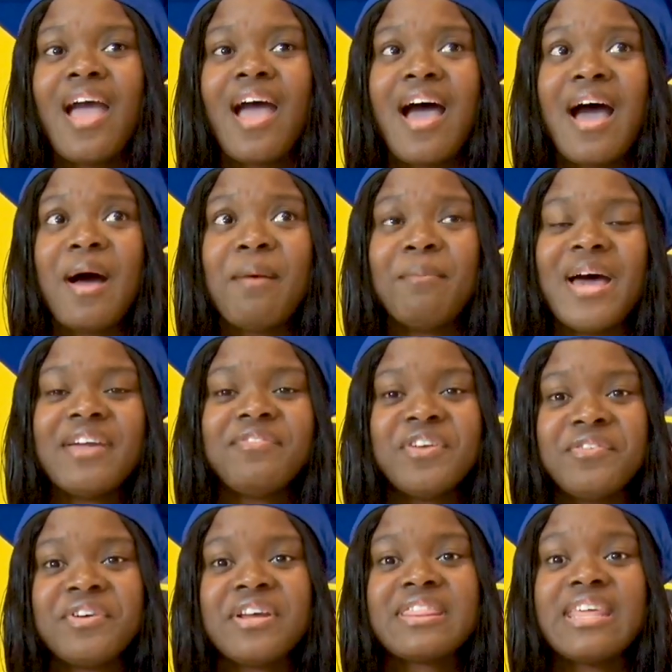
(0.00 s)
Um, my
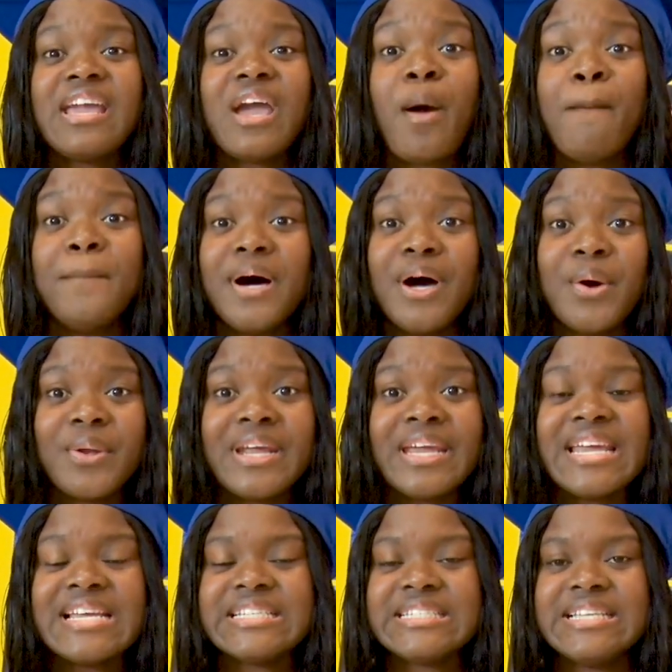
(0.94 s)
favorite thing about
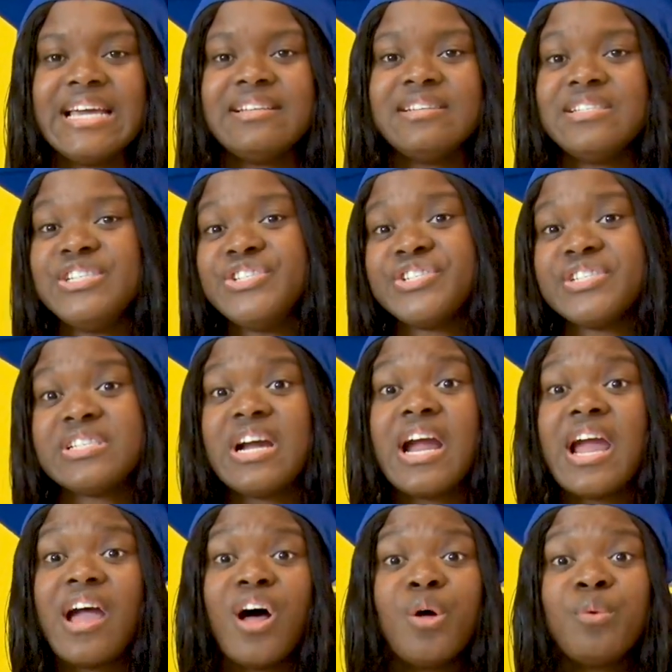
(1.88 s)
it is that the teachers
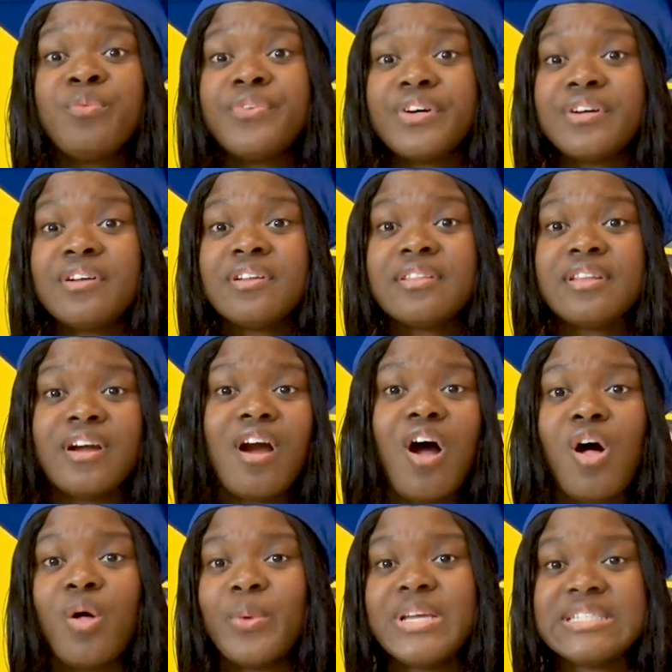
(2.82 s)
are helpful. They're
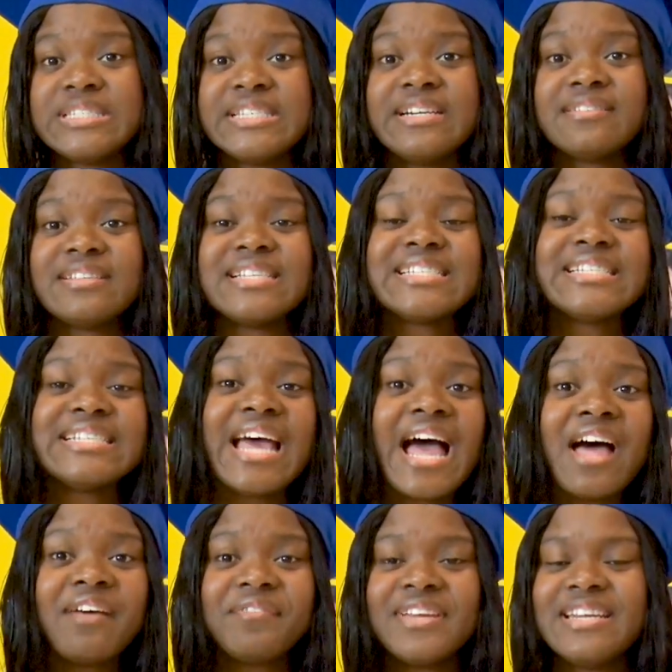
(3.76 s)
always there, the
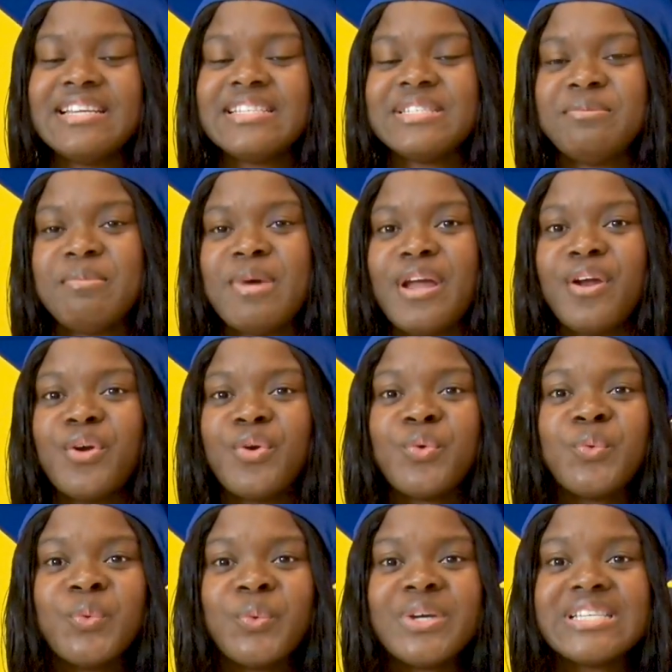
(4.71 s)
staff. It doesn't matter
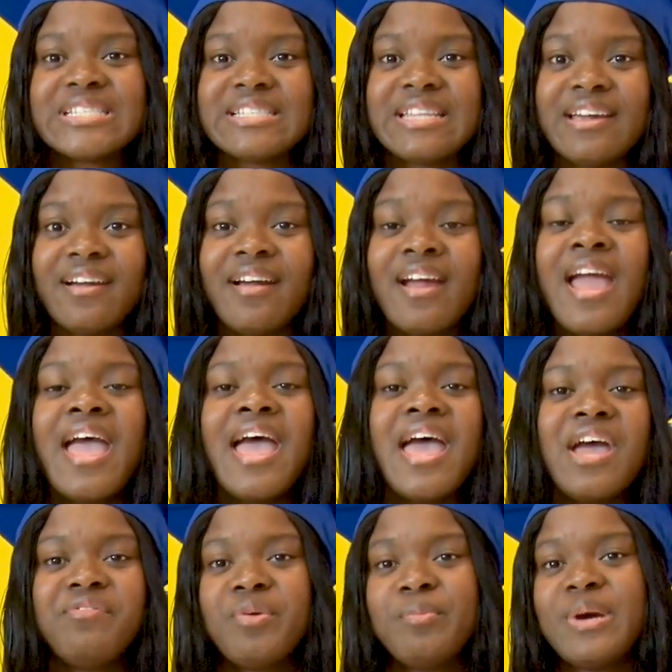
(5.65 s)
who is there there.
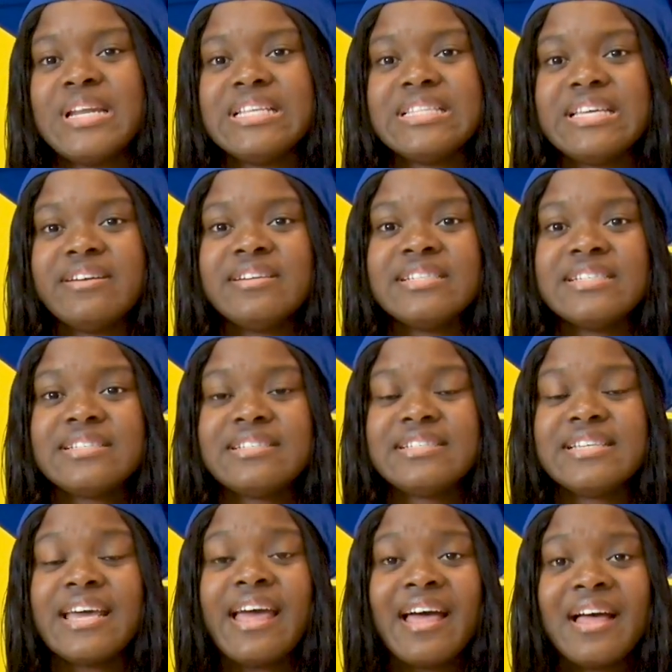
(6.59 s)
Everybody there is
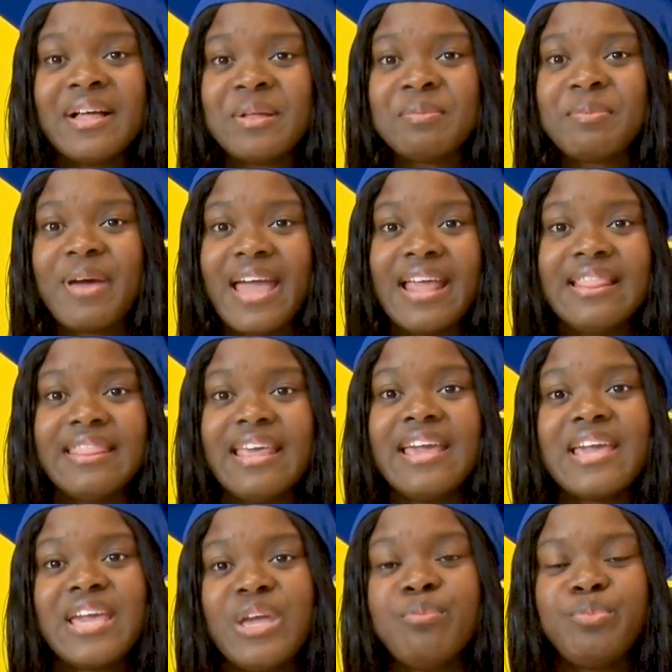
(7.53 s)
to help and they
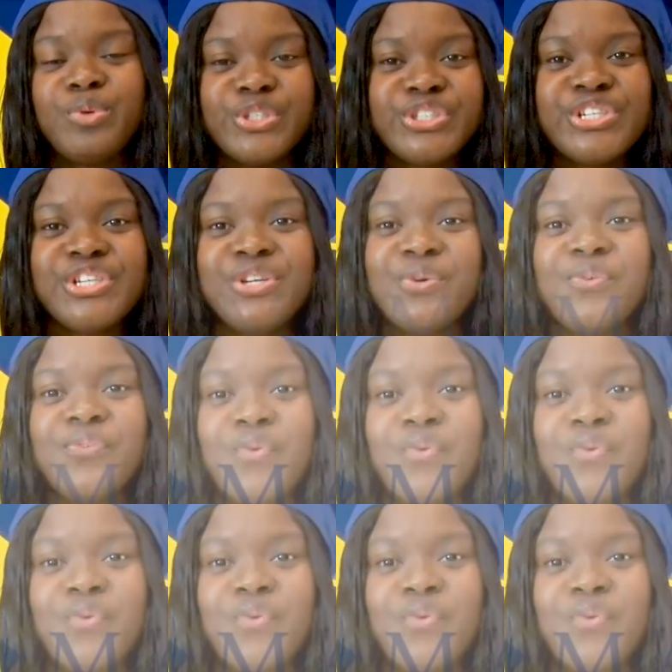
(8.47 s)
keep pushing you